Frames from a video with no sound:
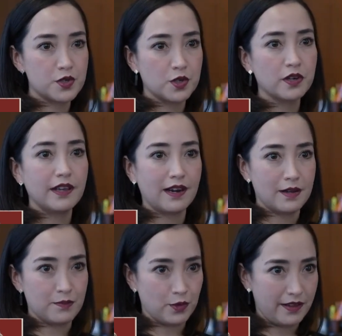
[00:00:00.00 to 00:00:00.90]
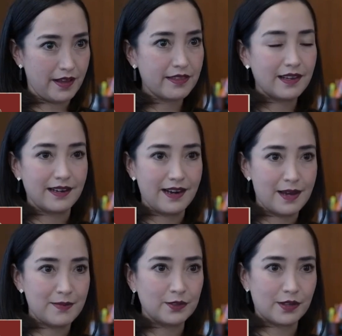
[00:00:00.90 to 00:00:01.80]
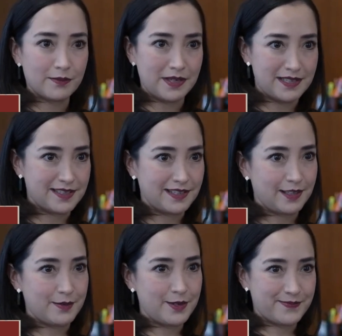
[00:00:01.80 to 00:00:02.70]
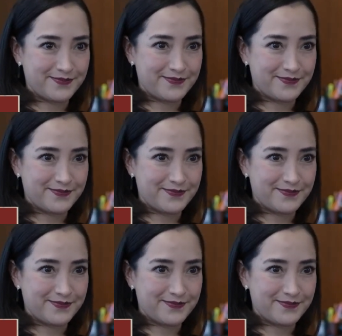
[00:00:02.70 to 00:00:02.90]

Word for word: to uh, uh systems to combat